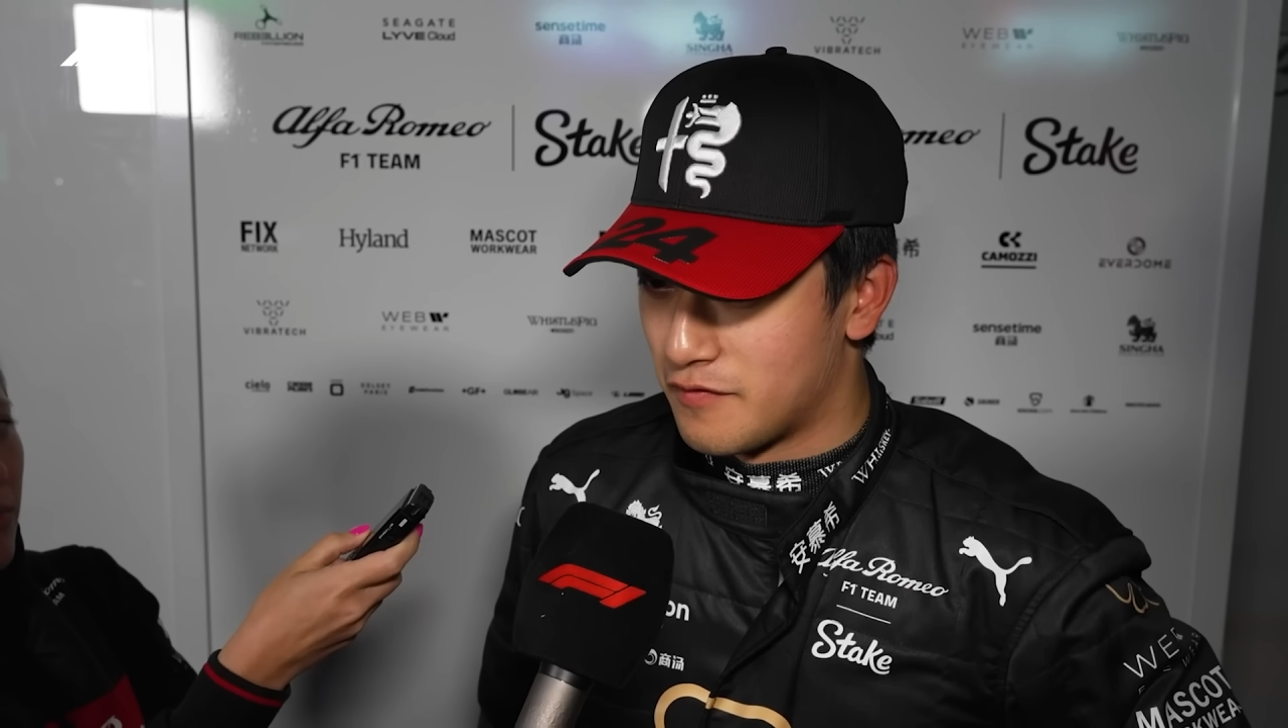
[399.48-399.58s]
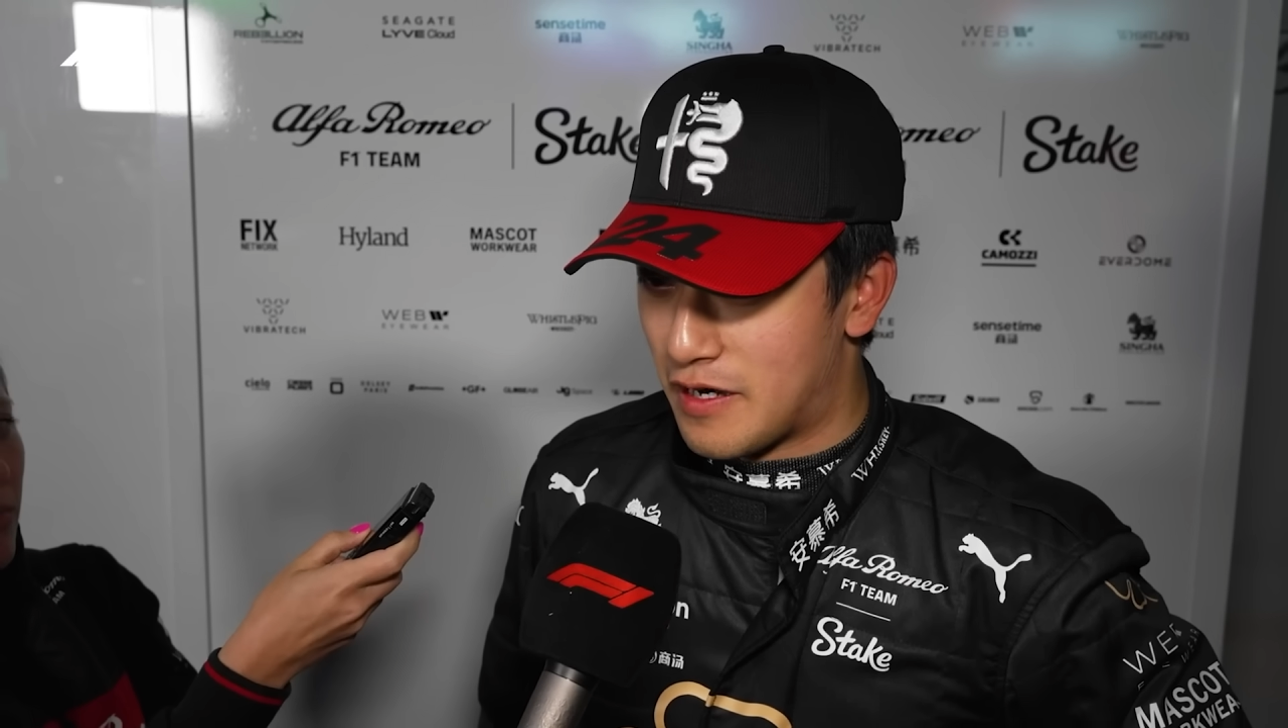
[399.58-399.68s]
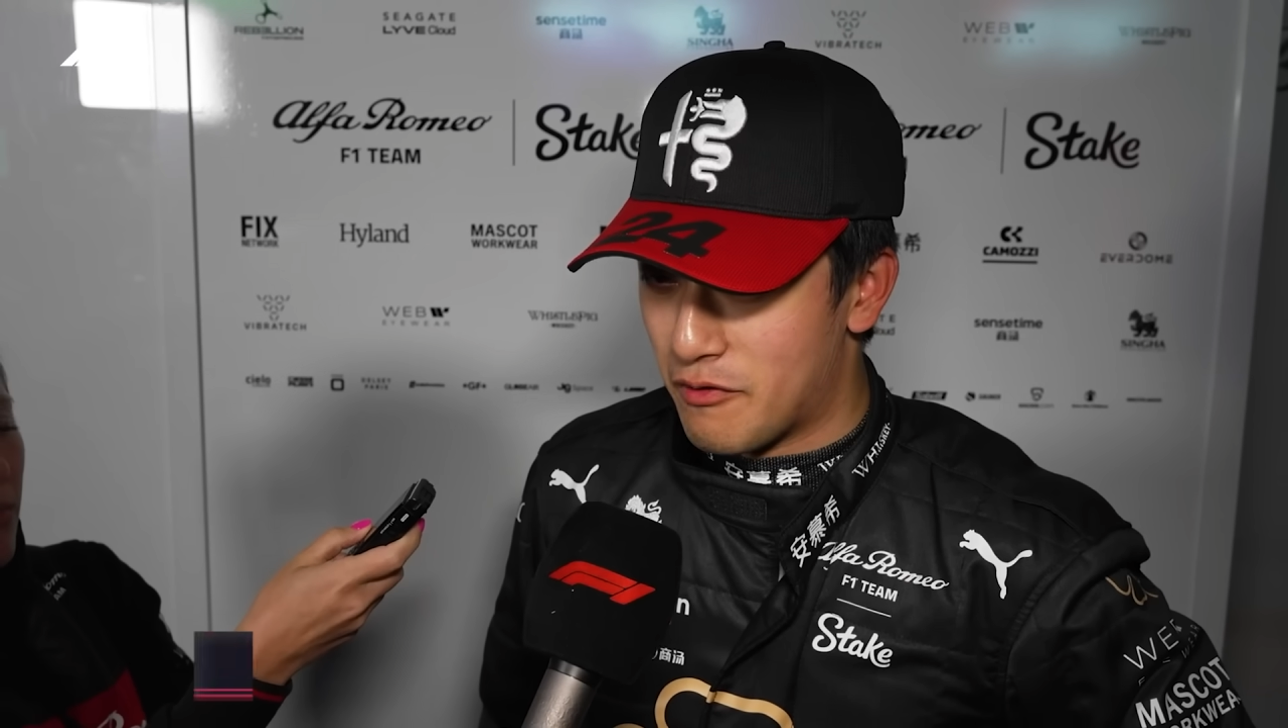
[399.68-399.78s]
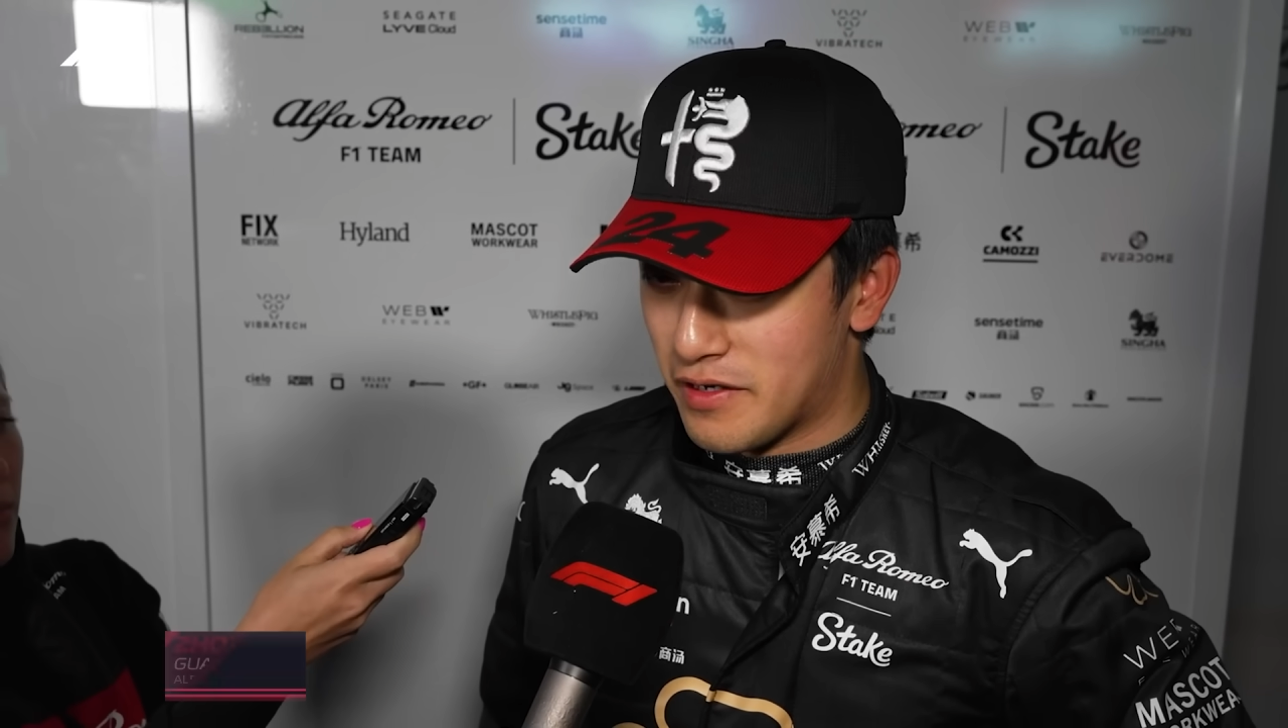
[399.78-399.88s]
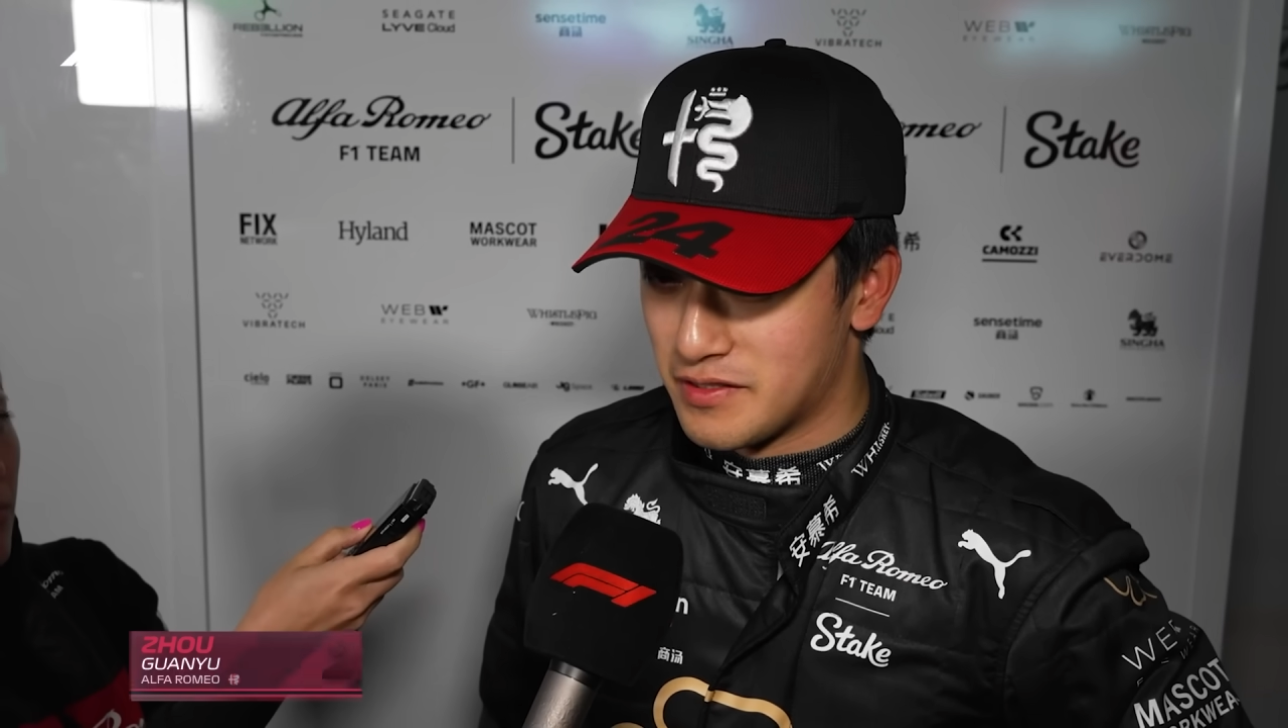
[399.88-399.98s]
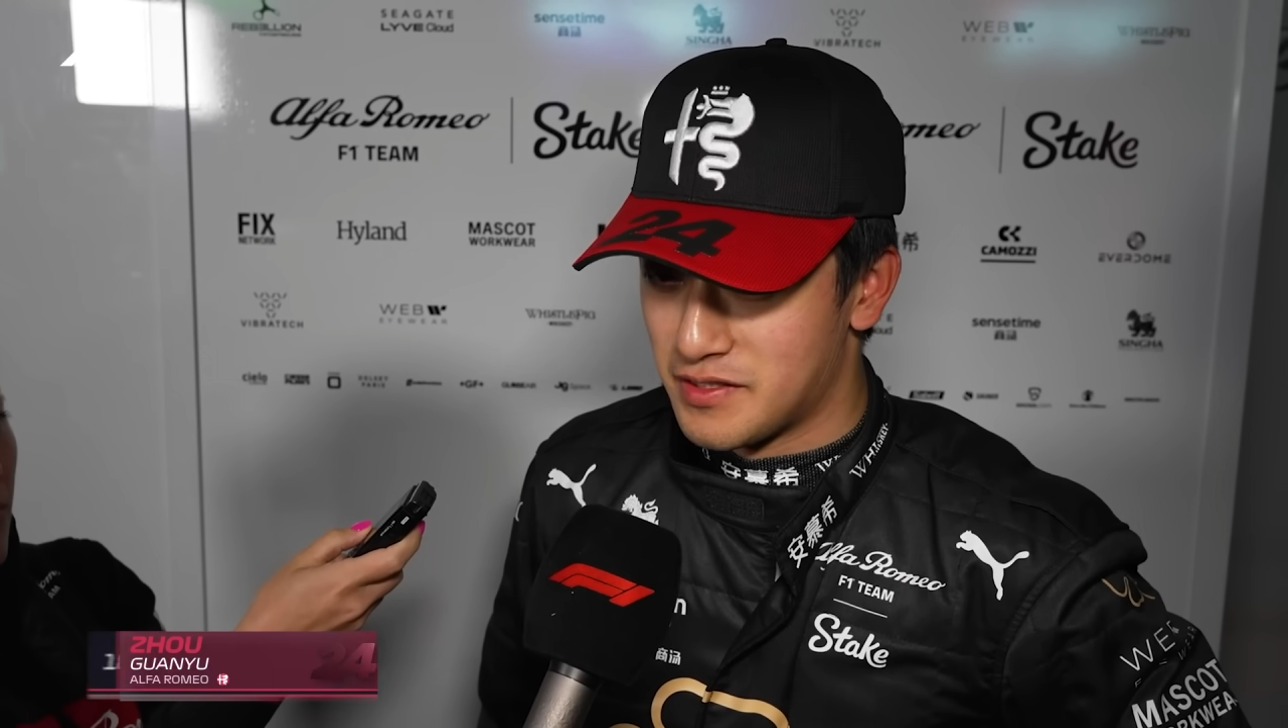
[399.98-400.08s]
Very